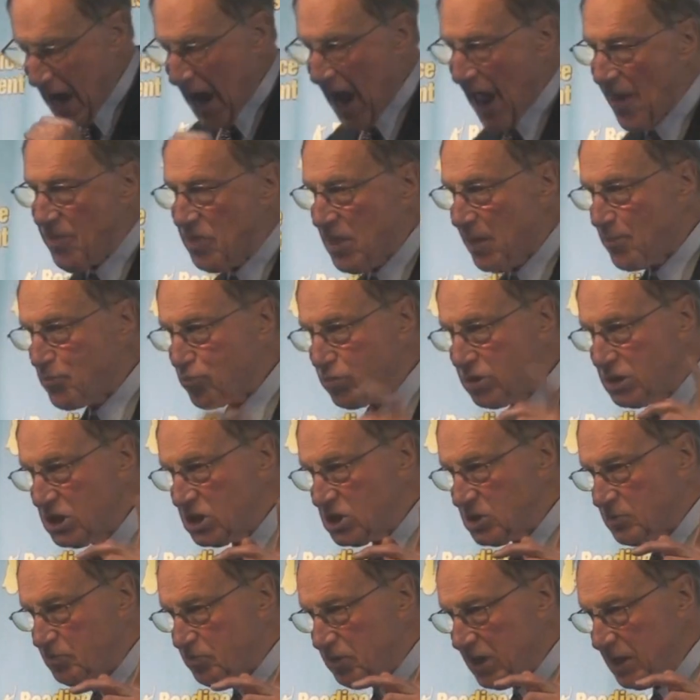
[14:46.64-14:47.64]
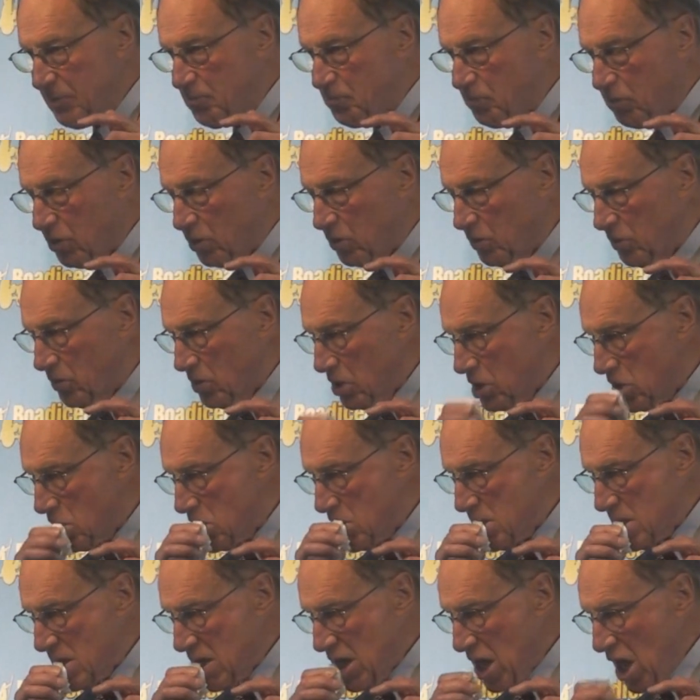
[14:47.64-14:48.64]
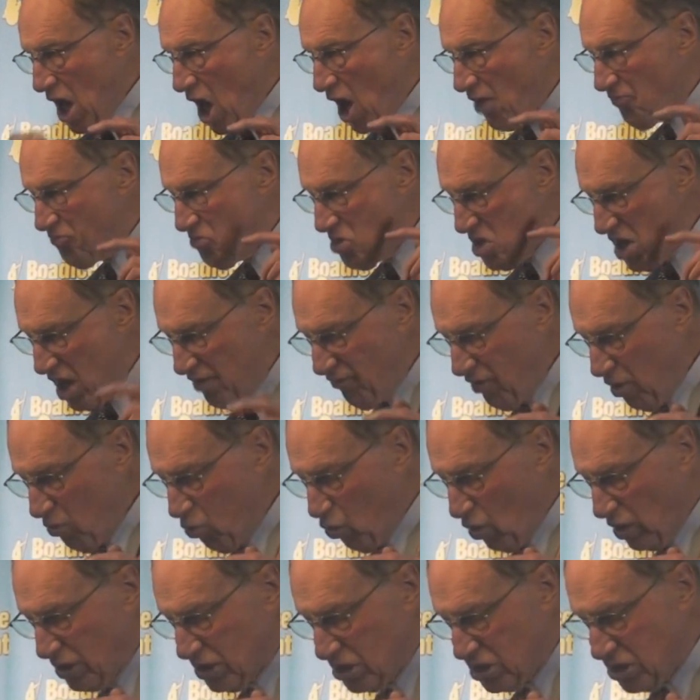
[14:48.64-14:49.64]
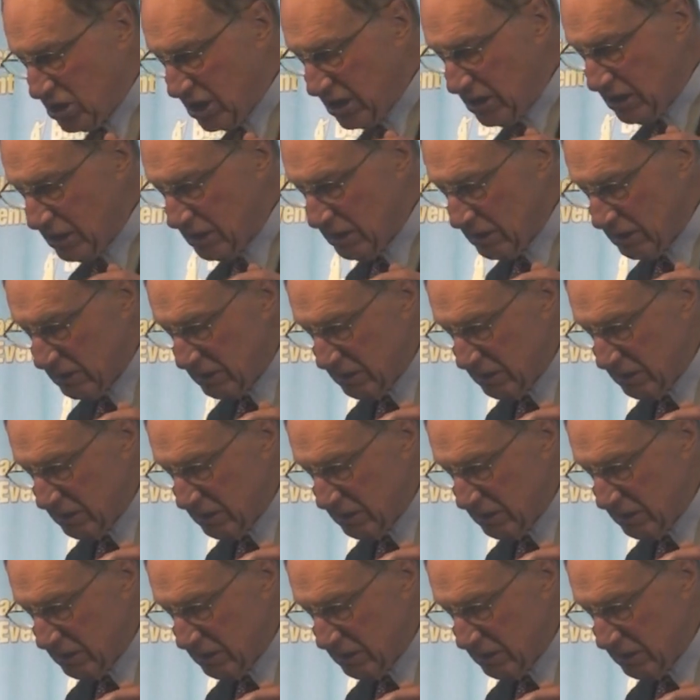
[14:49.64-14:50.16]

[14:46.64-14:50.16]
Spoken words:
And the British people have never wanted